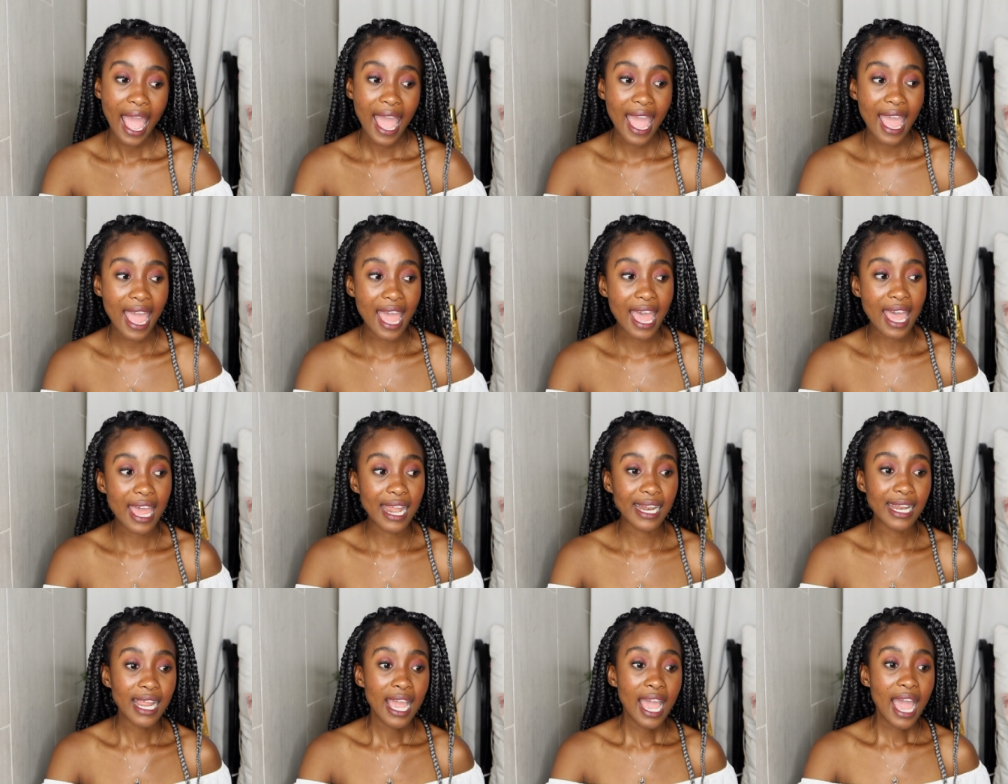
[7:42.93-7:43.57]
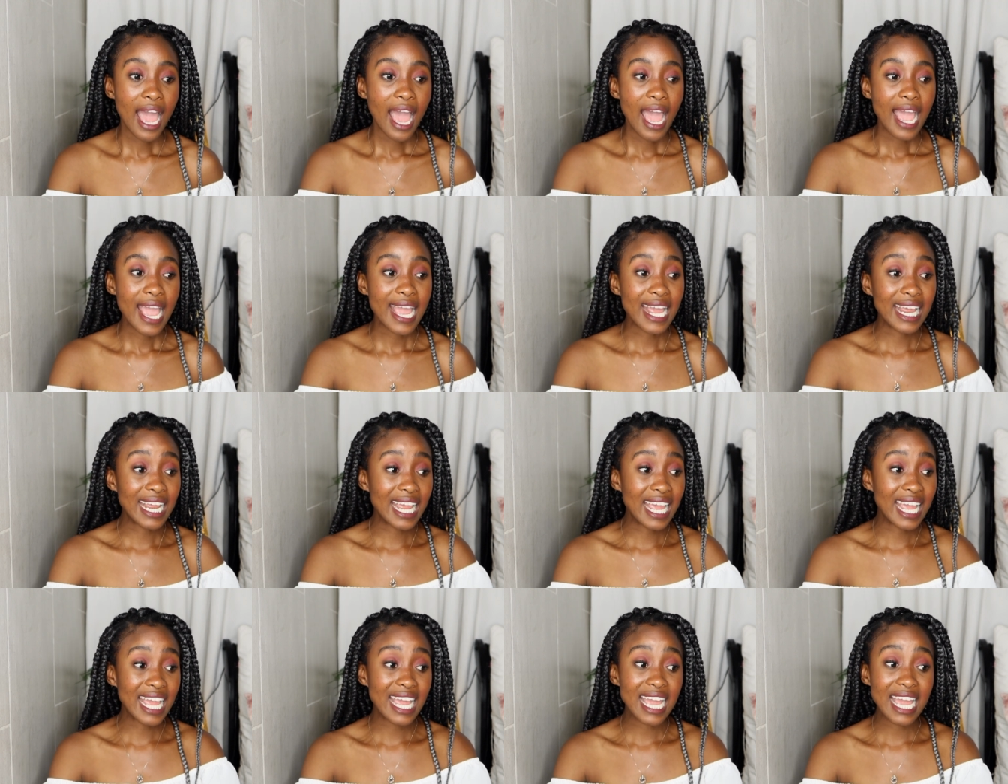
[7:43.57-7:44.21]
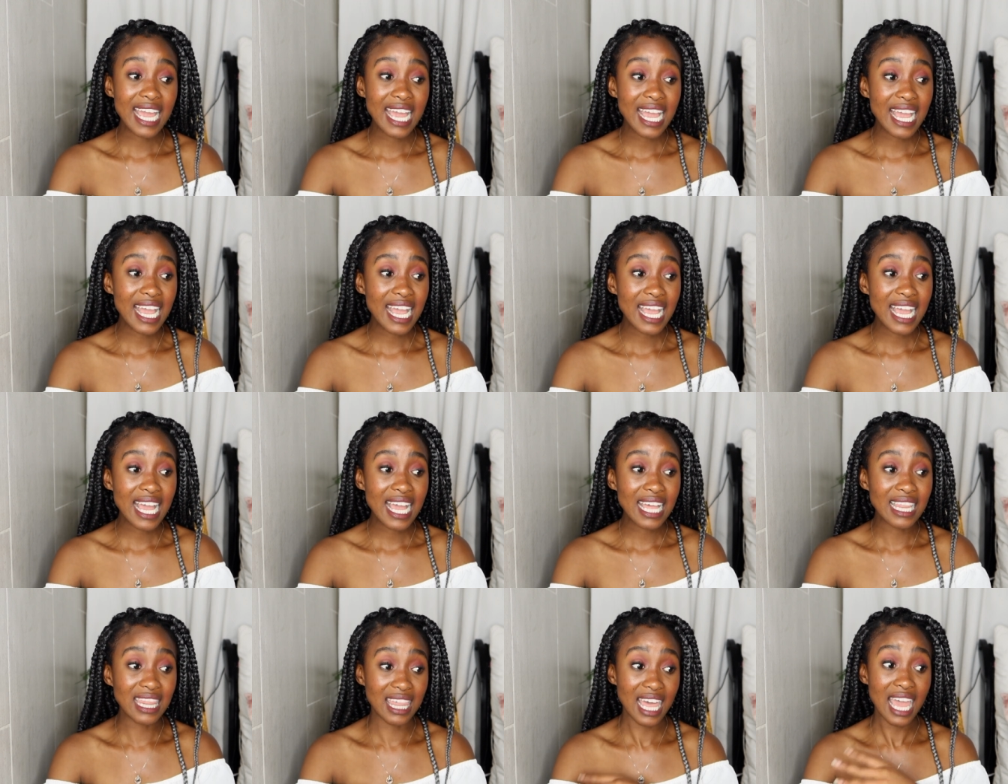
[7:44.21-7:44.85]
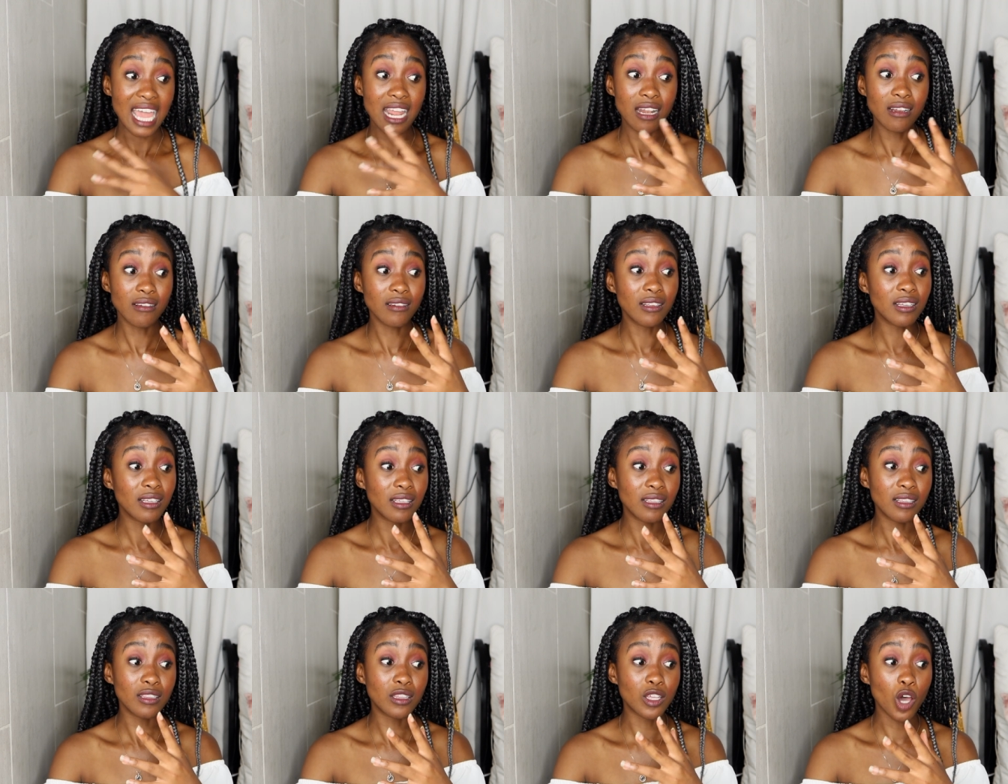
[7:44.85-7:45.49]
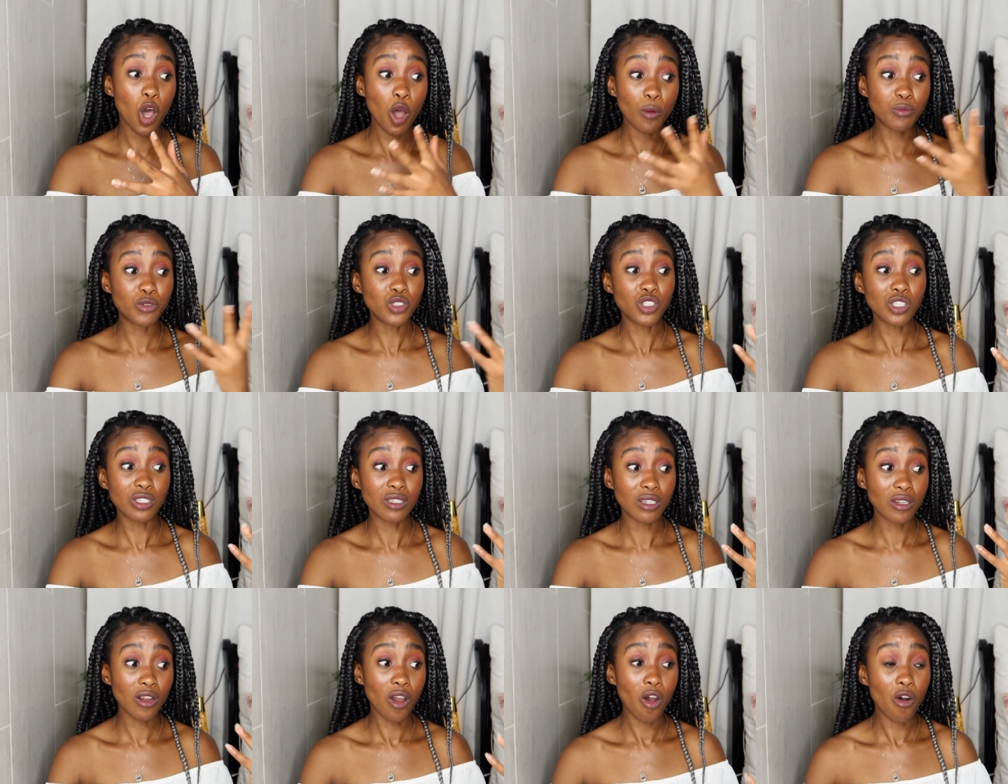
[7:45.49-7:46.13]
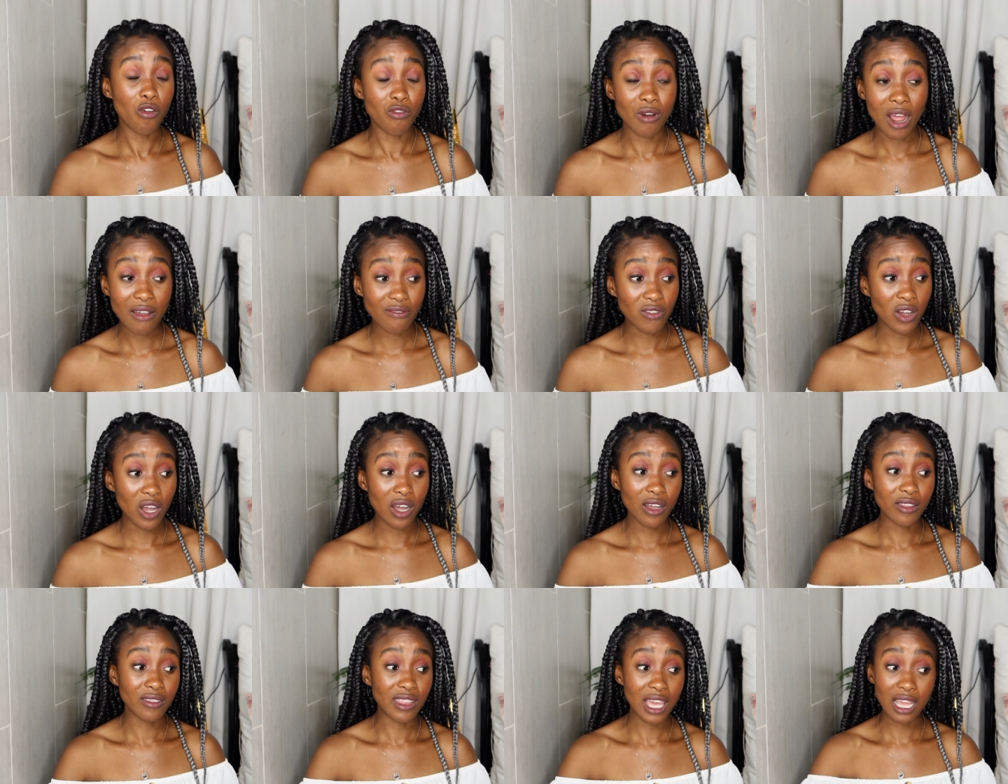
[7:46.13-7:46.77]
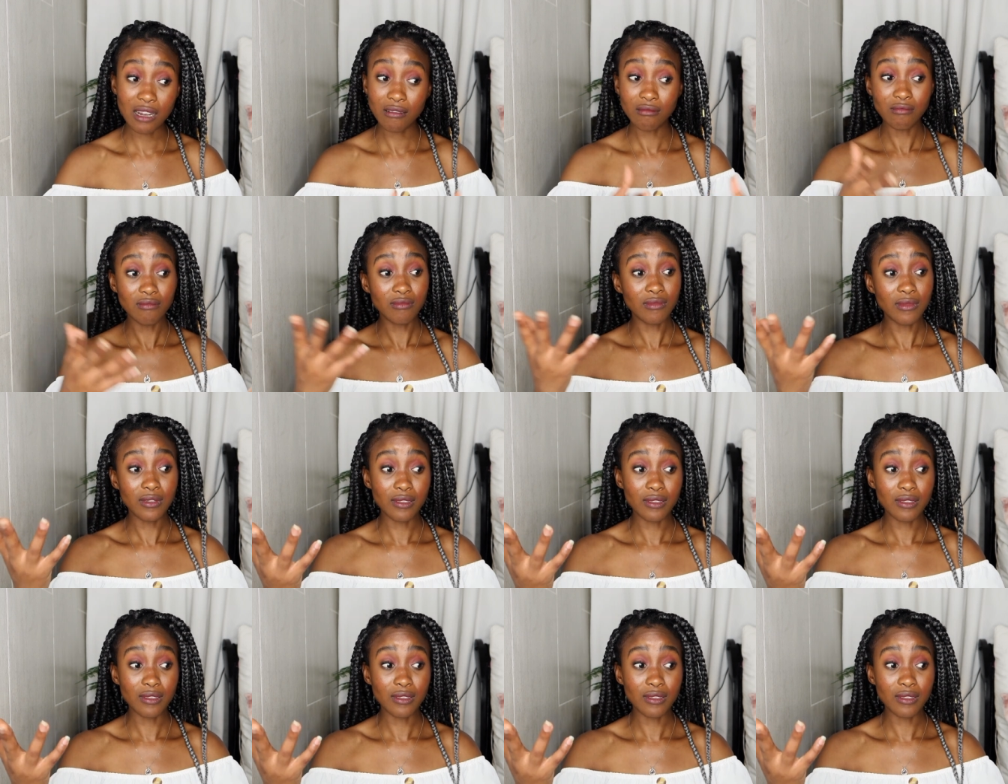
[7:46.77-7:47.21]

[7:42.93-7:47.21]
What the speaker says: And then the option, or rather, then